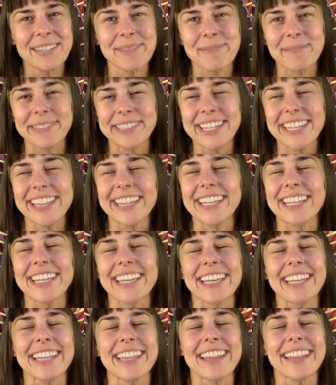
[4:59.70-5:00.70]
Breathing
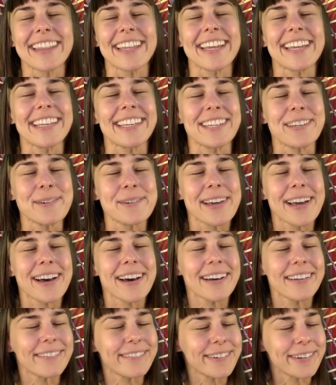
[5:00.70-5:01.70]
in, thank you,
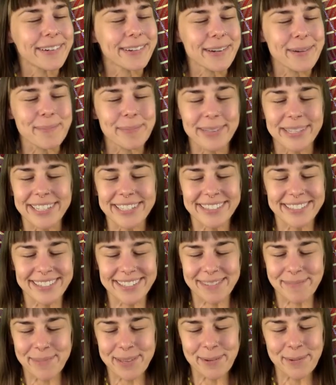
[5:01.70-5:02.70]
God, for
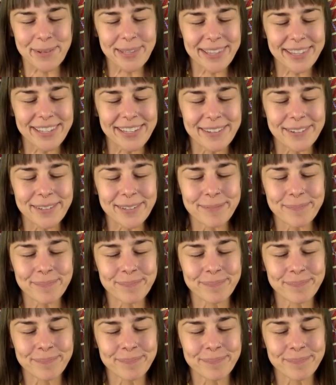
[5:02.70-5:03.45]
replacing me with you.